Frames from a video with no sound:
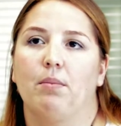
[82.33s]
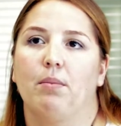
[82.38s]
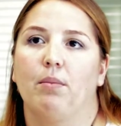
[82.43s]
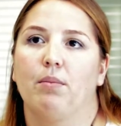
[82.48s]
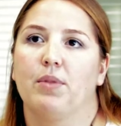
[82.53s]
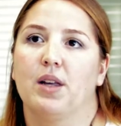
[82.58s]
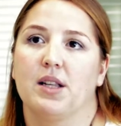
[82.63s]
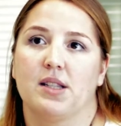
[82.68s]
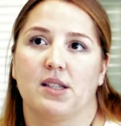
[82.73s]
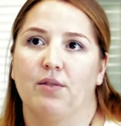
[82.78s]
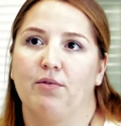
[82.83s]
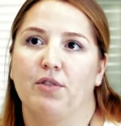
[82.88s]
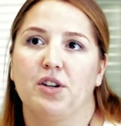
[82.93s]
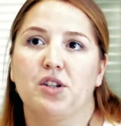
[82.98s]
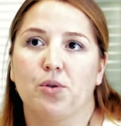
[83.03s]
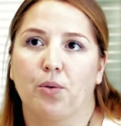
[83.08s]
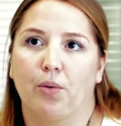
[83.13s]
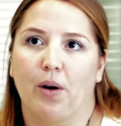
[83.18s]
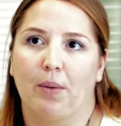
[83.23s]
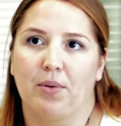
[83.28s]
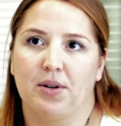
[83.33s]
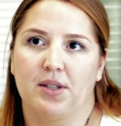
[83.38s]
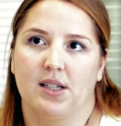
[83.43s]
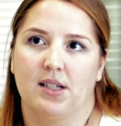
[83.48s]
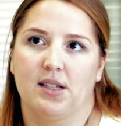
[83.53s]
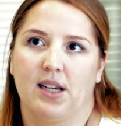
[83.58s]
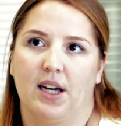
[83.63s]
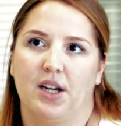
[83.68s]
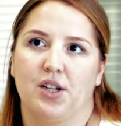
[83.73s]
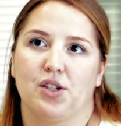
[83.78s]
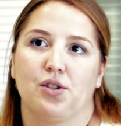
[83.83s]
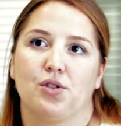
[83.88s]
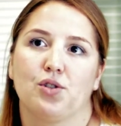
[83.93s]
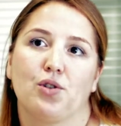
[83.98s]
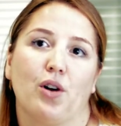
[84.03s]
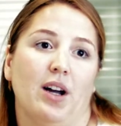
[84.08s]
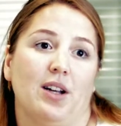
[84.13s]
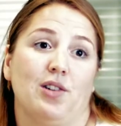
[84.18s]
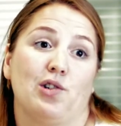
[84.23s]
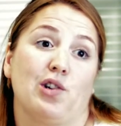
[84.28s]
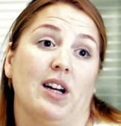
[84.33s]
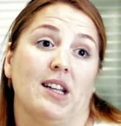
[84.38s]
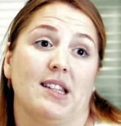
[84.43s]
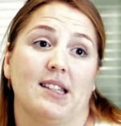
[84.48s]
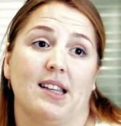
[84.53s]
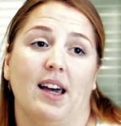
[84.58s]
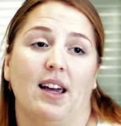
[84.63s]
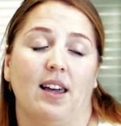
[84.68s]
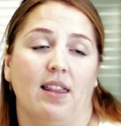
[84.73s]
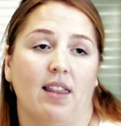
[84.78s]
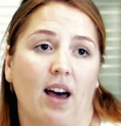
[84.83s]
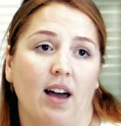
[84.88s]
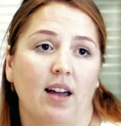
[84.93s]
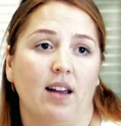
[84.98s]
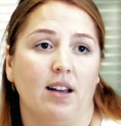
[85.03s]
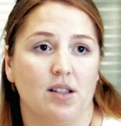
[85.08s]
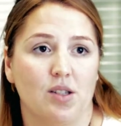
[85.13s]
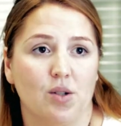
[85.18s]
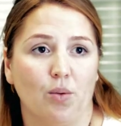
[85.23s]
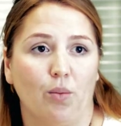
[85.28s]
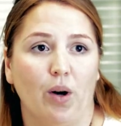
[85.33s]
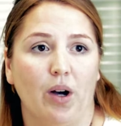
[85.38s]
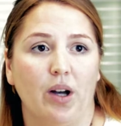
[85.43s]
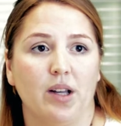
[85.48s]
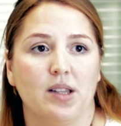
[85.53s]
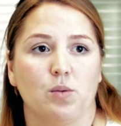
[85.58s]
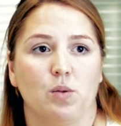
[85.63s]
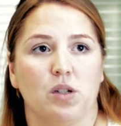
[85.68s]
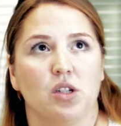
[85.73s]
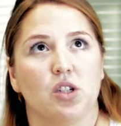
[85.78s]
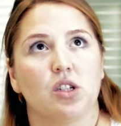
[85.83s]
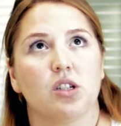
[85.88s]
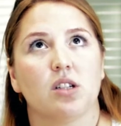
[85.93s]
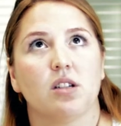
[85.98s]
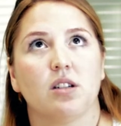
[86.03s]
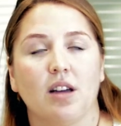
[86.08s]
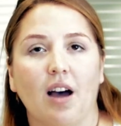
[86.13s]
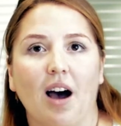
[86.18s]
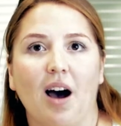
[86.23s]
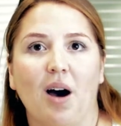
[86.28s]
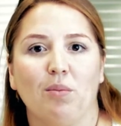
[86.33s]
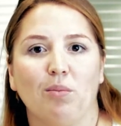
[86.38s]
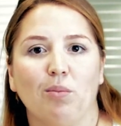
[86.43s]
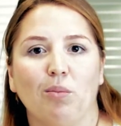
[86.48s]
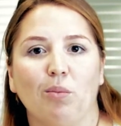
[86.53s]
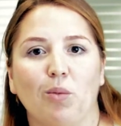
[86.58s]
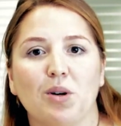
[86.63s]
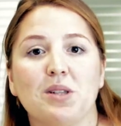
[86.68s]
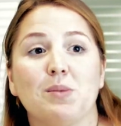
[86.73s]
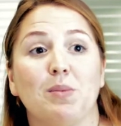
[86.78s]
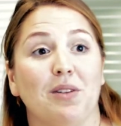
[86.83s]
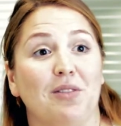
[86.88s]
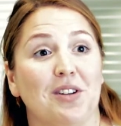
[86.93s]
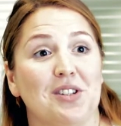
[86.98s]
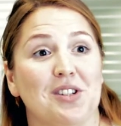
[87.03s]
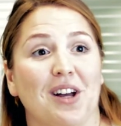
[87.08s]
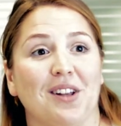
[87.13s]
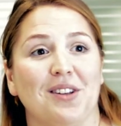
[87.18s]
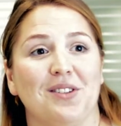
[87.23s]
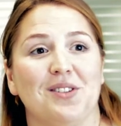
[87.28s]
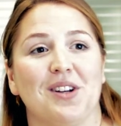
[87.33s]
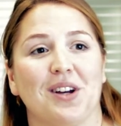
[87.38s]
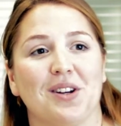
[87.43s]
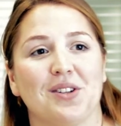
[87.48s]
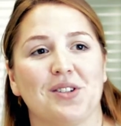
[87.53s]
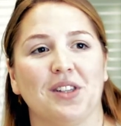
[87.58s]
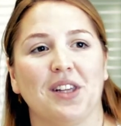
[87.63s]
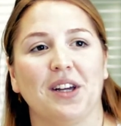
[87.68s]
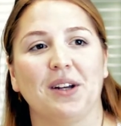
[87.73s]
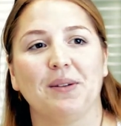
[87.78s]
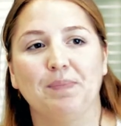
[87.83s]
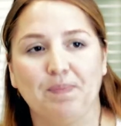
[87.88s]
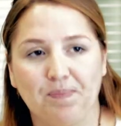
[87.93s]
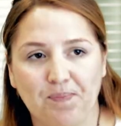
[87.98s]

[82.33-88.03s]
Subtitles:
that's a visual representation, try and translate that into words, which was a bit of a challenge actually.